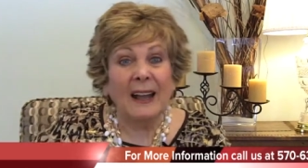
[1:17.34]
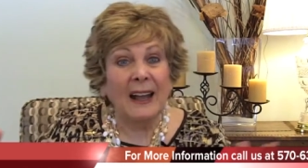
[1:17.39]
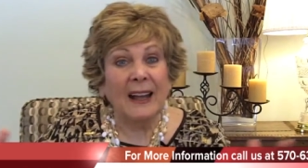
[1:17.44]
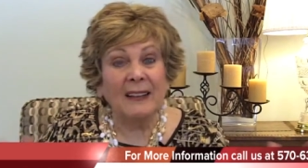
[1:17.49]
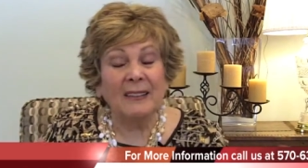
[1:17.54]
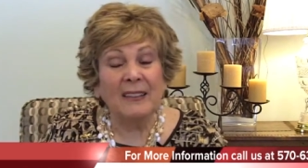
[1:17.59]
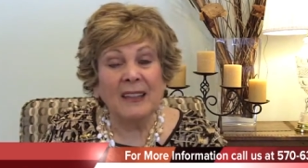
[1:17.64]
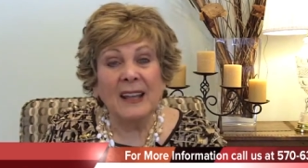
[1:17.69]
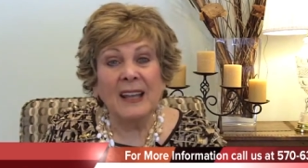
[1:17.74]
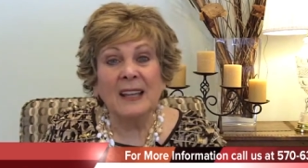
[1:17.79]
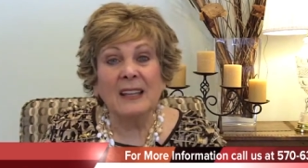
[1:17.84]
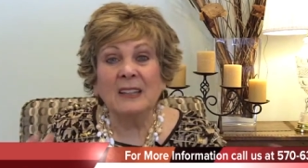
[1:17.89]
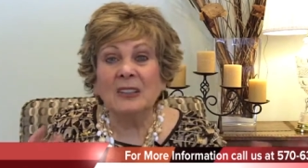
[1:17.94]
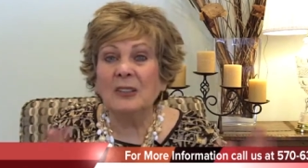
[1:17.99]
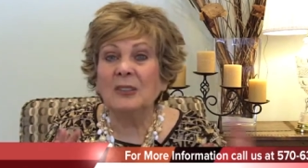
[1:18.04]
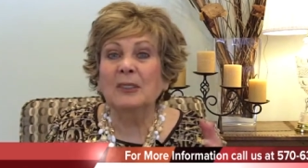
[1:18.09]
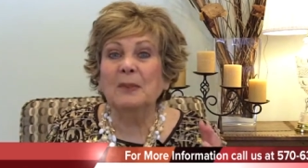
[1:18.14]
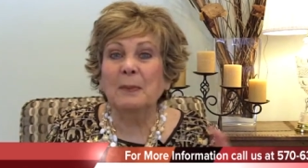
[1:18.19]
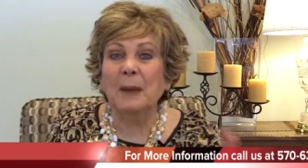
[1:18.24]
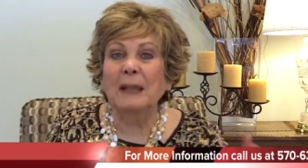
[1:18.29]
And then
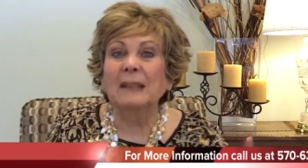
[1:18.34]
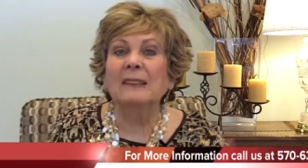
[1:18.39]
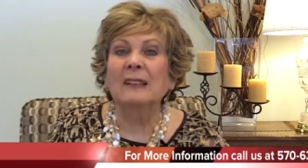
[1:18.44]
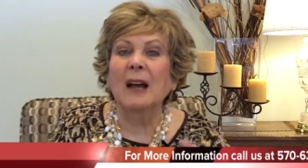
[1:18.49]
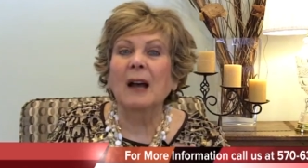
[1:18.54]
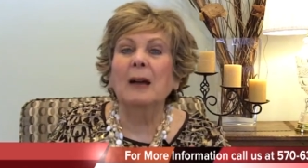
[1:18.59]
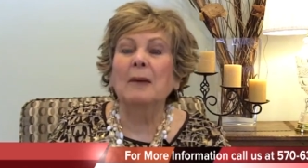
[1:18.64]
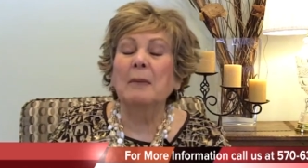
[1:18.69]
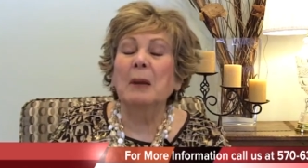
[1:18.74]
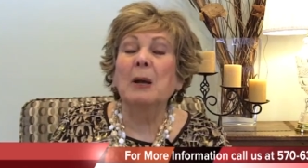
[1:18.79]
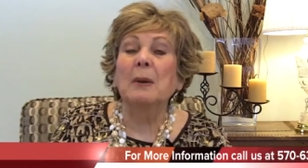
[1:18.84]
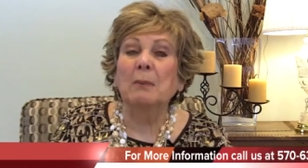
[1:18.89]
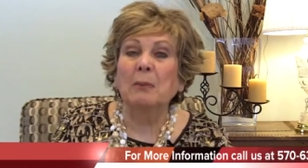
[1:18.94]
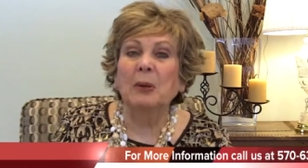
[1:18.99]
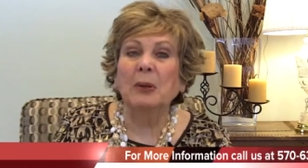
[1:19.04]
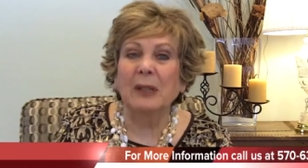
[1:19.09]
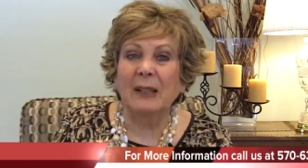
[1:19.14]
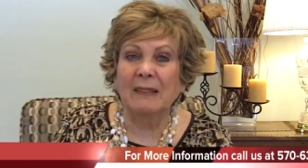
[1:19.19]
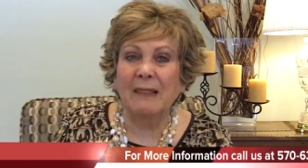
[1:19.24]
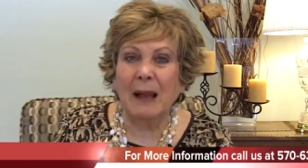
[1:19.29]
you spend time
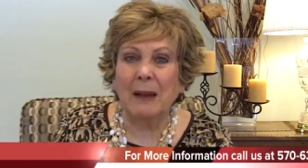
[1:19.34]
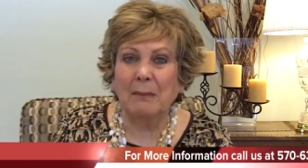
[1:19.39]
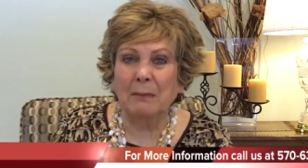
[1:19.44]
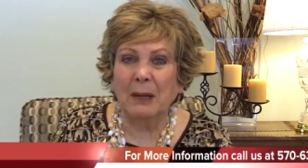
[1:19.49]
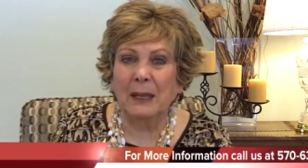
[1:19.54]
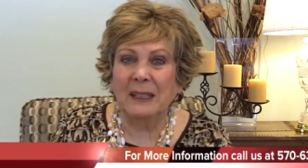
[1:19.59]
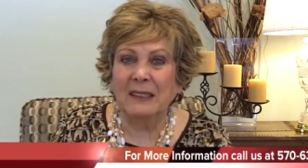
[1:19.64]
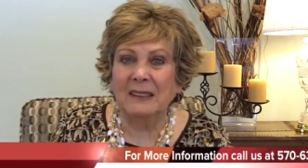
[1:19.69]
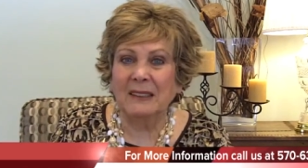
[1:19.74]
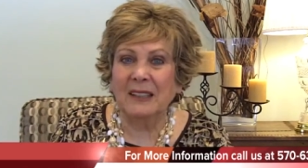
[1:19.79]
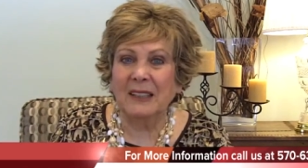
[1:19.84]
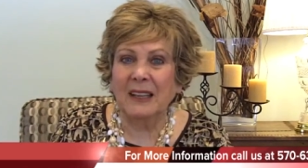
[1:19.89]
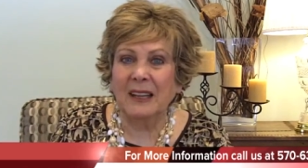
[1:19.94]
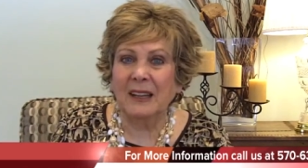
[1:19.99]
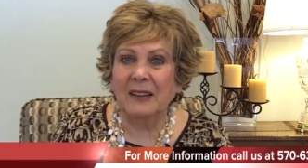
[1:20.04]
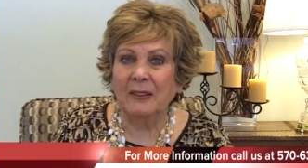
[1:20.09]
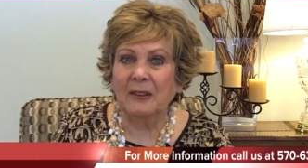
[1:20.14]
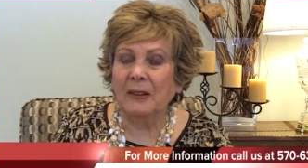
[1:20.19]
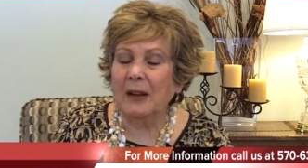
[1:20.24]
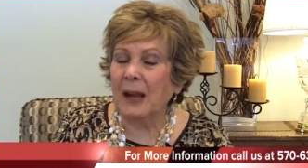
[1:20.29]
putting that bike together.